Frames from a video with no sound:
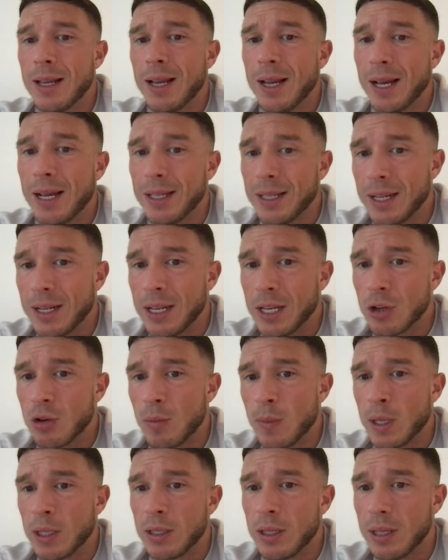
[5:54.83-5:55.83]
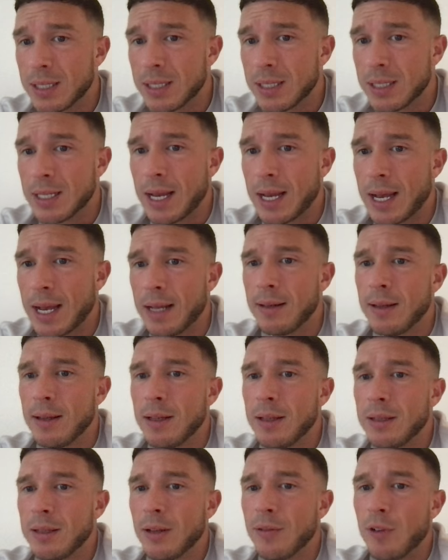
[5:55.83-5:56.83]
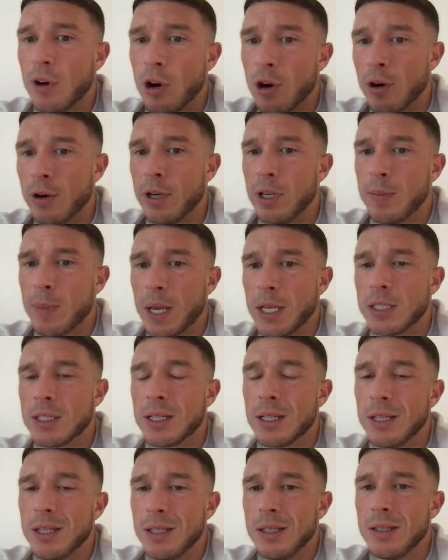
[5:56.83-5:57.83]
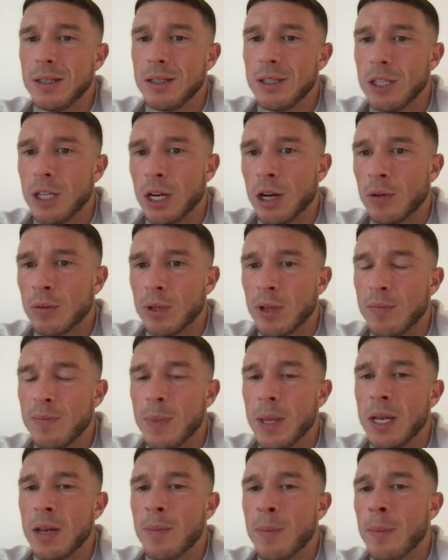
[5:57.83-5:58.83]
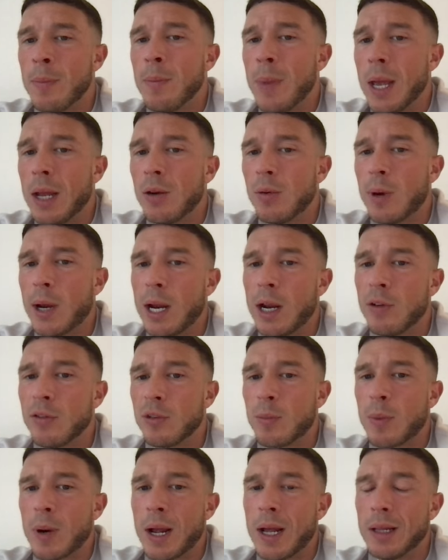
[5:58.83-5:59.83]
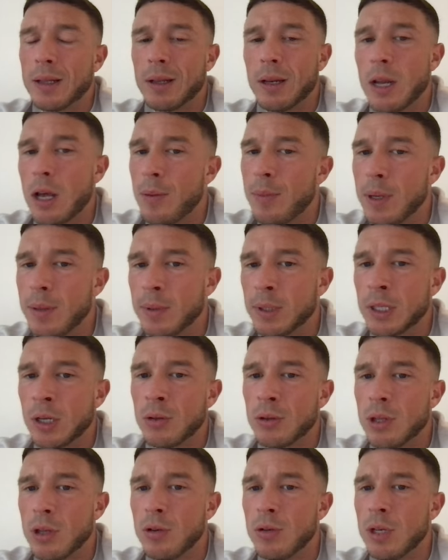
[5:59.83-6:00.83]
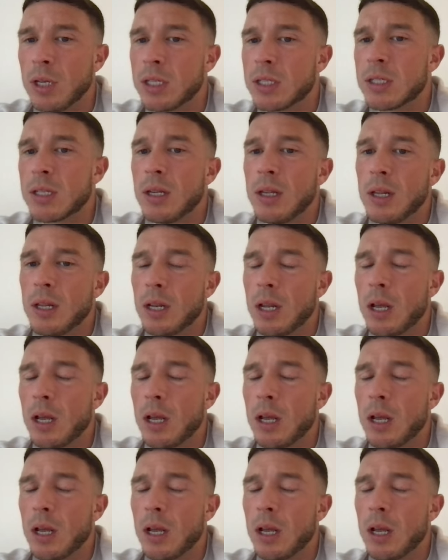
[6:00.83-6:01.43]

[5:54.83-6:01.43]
and then they come onto this ad. They've already basically, they've been made aware of the brand. A lot of people don't do this. A